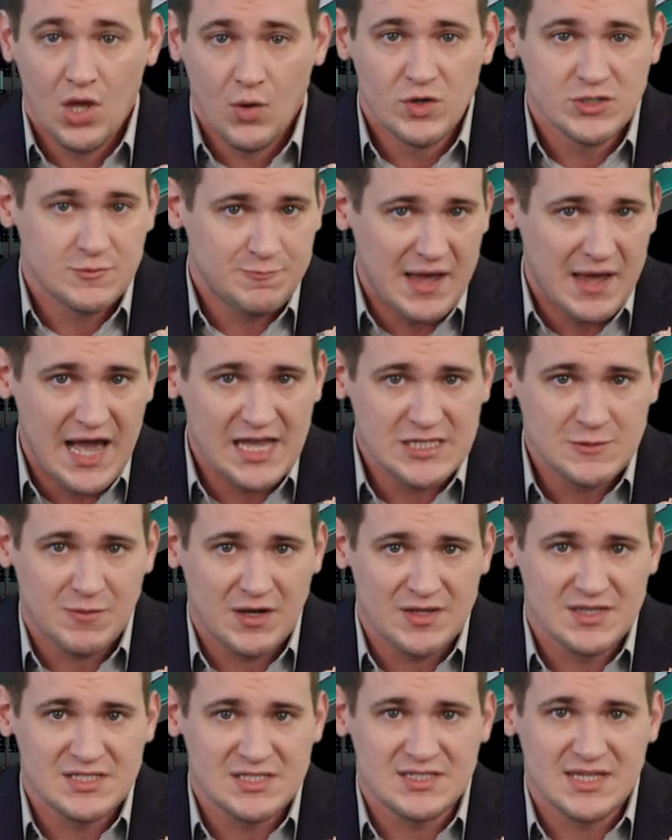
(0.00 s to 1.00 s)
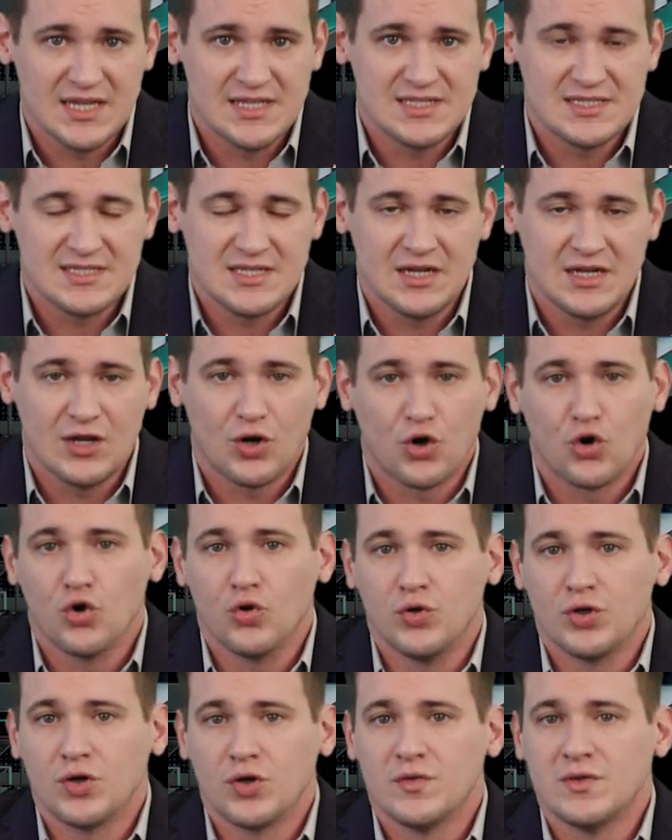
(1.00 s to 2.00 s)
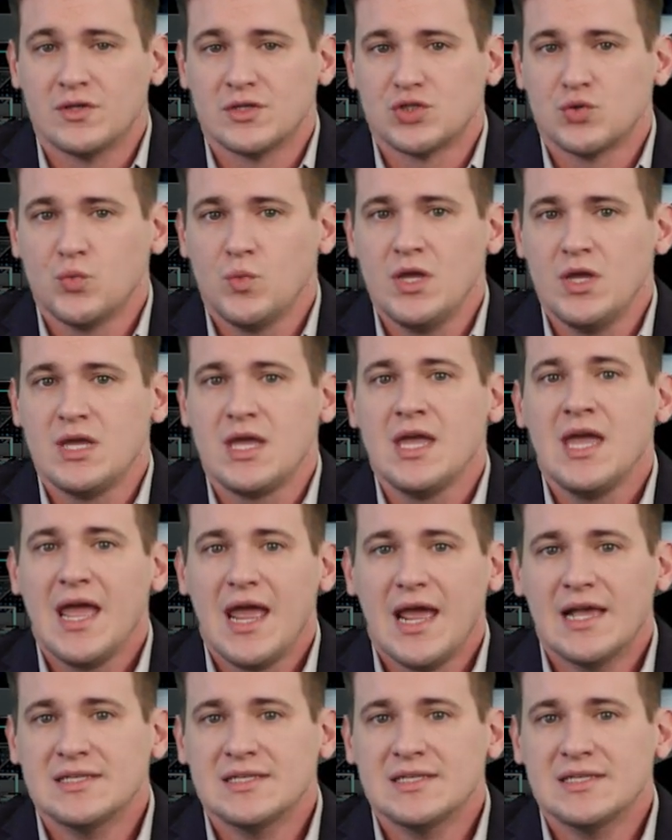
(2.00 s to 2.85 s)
was passed by the state Senate earlier this week